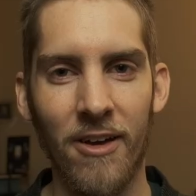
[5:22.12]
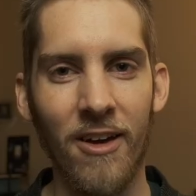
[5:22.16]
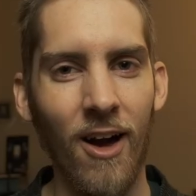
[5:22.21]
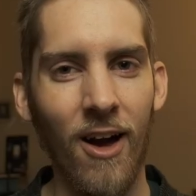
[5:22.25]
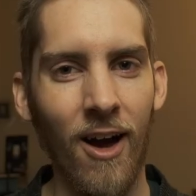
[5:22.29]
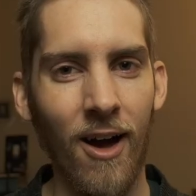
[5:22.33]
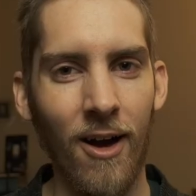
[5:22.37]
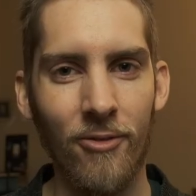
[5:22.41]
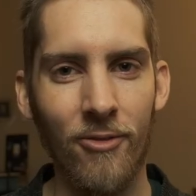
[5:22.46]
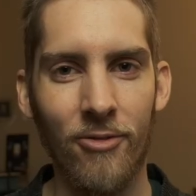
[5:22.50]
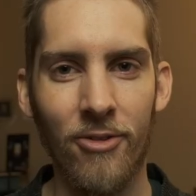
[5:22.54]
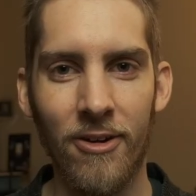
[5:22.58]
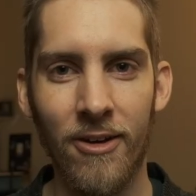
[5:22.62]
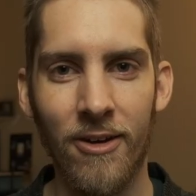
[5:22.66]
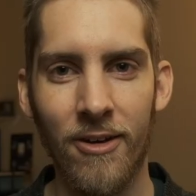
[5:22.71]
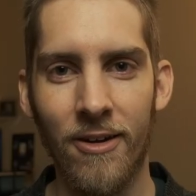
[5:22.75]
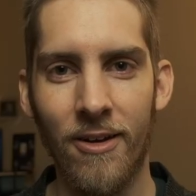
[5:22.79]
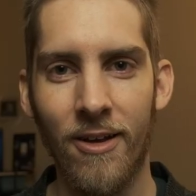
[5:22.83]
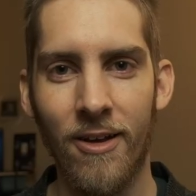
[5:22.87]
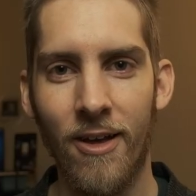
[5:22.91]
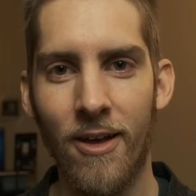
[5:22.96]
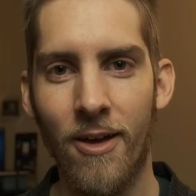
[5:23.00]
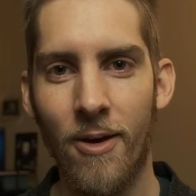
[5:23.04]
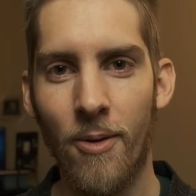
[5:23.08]
confident
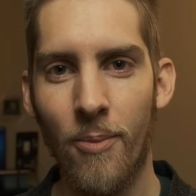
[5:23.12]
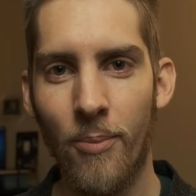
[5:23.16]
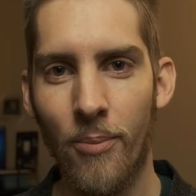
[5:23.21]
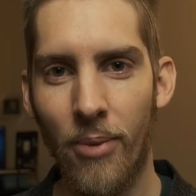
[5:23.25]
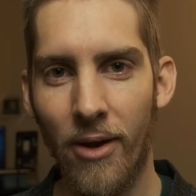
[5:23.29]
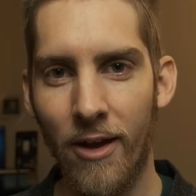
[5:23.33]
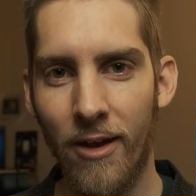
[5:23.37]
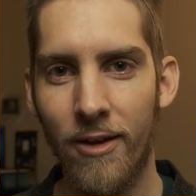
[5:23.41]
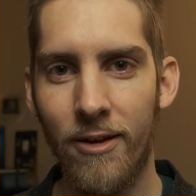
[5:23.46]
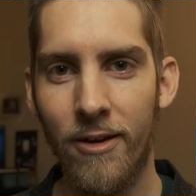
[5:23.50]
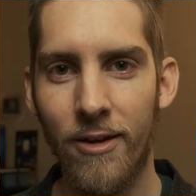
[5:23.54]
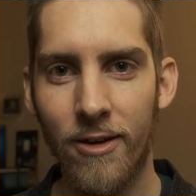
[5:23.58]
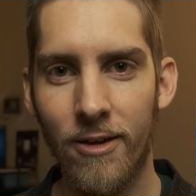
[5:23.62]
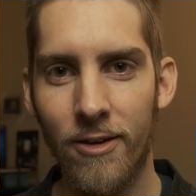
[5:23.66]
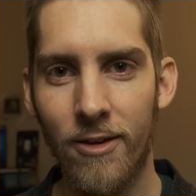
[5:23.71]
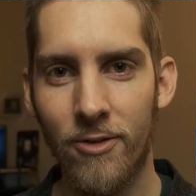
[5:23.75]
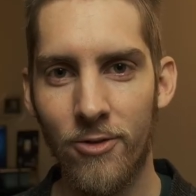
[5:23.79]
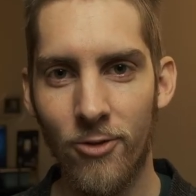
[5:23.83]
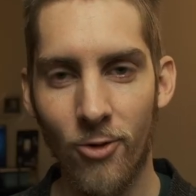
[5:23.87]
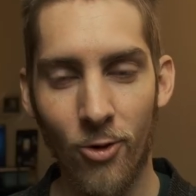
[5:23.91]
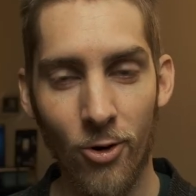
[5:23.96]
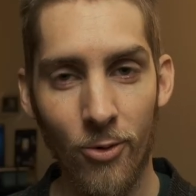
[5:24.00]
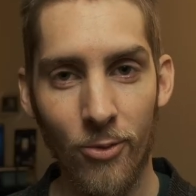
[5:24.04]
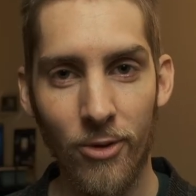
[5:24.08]
painting
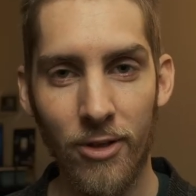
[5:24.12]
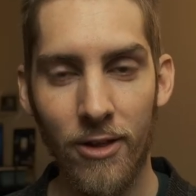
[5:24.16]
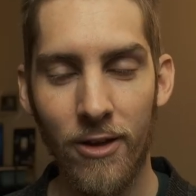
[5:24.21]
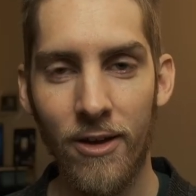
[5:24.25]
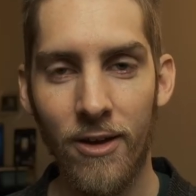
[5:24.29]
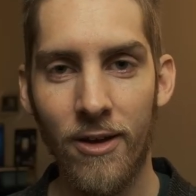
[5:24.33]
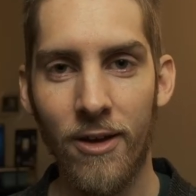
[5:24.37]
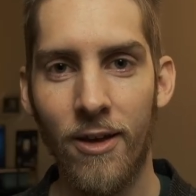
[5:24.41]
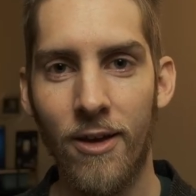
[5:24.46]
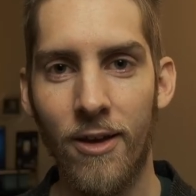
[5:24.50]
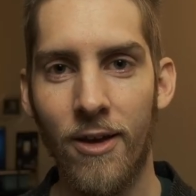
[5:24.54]
normally.